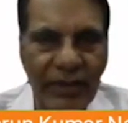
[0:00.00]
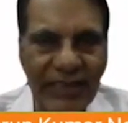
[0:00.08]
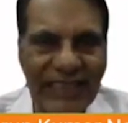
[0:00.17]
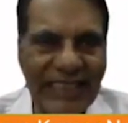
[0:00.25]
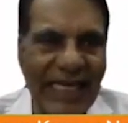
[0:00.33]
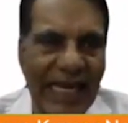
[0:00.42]

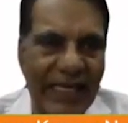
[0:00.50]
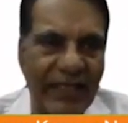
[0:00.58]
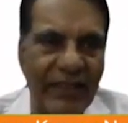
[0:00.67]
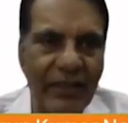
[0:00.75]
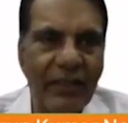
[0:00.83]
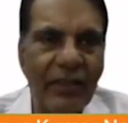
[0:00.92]

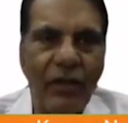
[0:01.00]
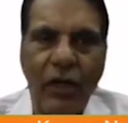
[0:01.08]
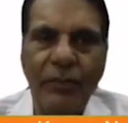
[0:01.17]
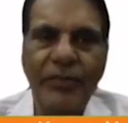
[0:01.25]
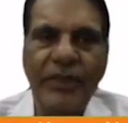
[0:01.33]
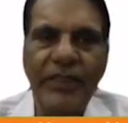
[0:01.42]
scan?
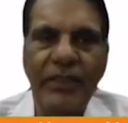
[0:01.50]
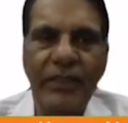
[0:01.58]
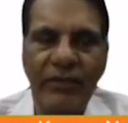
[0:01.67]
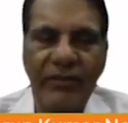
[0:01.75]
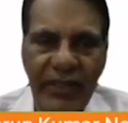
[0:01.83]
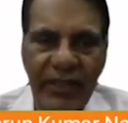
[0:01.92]
Optic
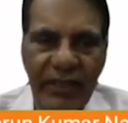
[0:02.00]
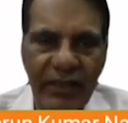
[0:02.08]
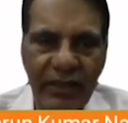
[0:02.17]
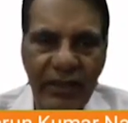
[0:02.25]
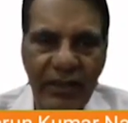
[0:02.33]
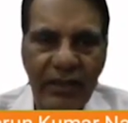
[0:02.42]
nerve head,
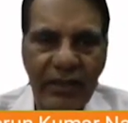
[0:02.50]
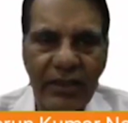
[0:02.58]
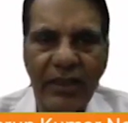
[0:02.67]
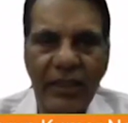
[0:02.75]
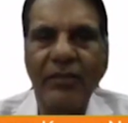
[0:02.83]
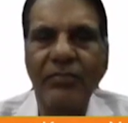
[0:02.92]

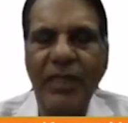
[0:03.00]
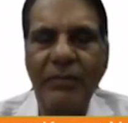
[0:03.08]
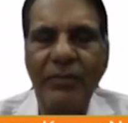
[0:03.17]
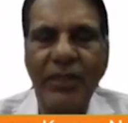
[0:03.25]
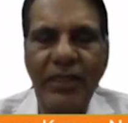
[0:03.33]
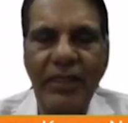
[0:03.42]

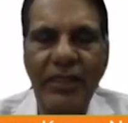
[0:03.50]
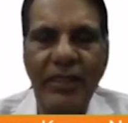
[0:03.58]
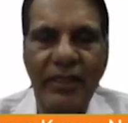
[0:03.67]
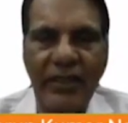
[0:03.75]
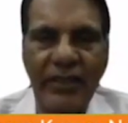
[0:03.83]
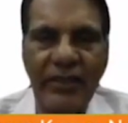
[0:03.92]

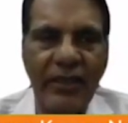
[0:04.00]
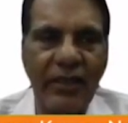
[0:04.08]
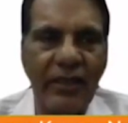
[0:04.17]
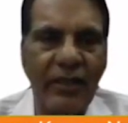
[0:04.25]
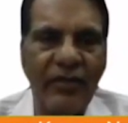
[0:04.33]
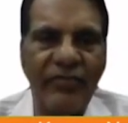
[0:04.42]
circumpapillary
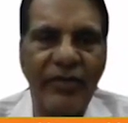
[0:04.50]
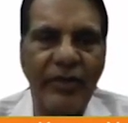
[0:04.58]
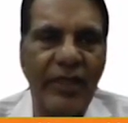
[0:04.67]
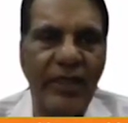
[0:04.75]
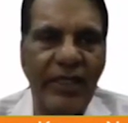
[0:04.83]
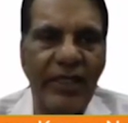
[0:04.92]
retinal nerve
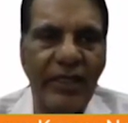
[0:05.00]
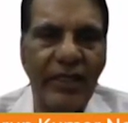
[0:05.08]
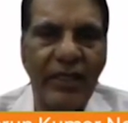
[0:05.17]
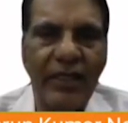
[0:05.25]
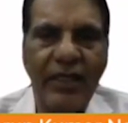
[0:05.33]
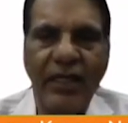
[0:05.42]
fiber layer,
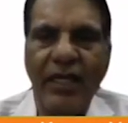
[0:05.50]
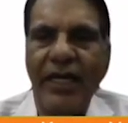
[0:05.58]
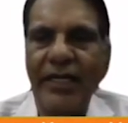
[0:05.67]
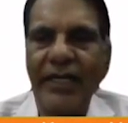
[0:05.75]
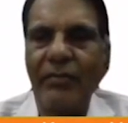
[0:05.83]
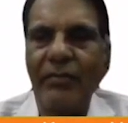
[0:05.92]

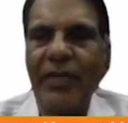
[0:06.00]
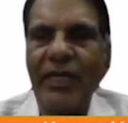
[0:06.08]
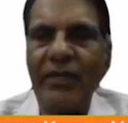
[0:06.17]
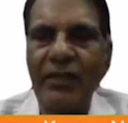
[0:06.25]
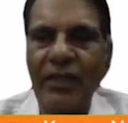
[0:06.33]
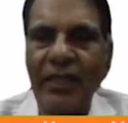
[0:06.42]
and
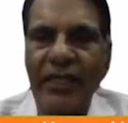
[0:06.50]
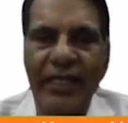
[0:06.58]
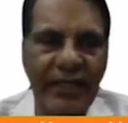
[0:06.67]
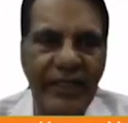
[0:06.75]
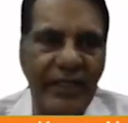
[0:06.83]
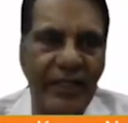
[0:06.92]
macular
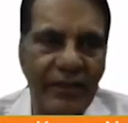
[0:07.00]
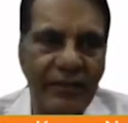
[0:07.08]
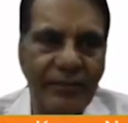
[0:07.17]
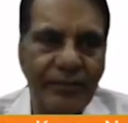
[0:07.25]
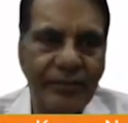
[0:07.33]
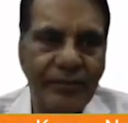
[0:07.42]
area.
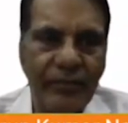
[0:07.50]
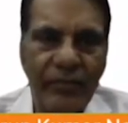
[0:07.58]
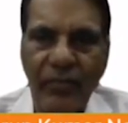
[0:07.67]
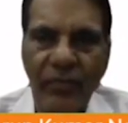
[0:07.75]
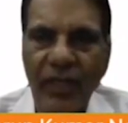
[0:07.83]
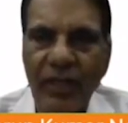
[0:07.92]

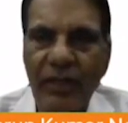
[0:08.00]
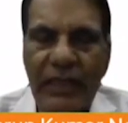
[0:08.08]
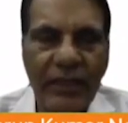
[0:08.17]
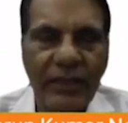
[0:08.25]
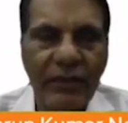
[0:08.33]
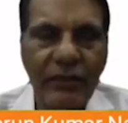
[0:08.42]

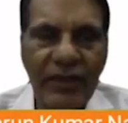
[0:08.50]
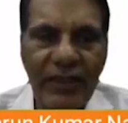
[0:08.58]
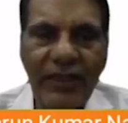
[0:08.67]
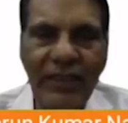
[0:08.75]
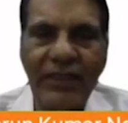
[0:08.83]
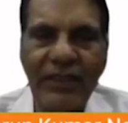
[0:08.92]
Now,
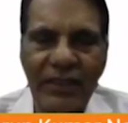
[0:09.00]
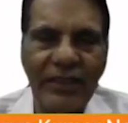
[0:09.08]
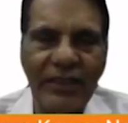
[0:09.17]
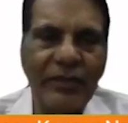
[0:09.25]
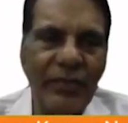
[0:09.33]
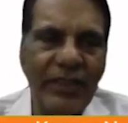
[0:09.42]
these
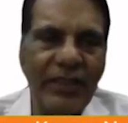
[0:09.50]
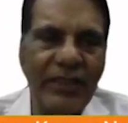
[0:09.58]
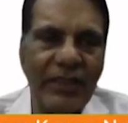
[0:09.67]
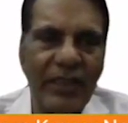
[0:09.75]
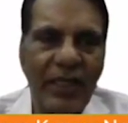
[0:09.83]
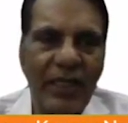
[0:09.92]

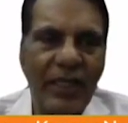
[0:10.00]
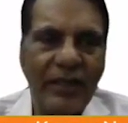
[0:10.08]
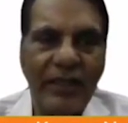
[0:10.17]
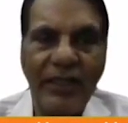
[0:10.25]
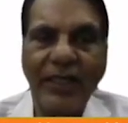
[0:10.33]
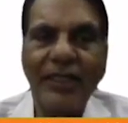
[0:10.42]
assessments,
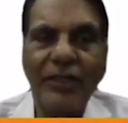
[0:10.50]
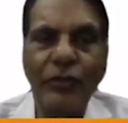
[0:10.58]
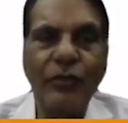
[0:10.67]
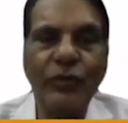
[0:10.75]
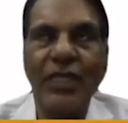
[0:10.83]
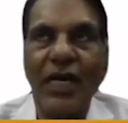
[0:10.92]
they are
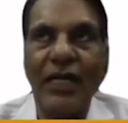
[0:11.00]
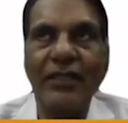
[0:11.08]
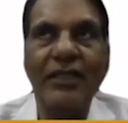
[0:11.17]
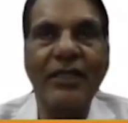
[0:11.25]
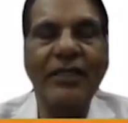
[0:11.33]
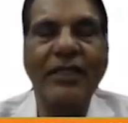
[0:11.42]
used
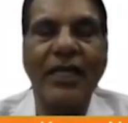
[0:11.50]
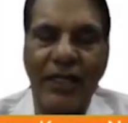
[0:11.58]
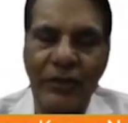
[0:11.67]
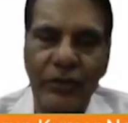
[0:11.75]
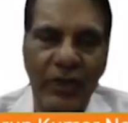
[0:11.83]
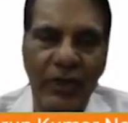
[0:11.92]
either in
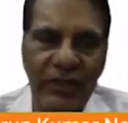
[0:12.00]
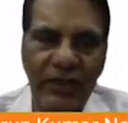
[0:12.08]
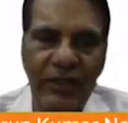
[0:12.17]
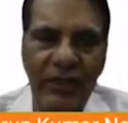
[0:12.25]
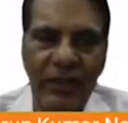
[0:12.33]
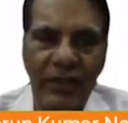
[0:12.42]

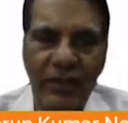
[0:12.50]
isolation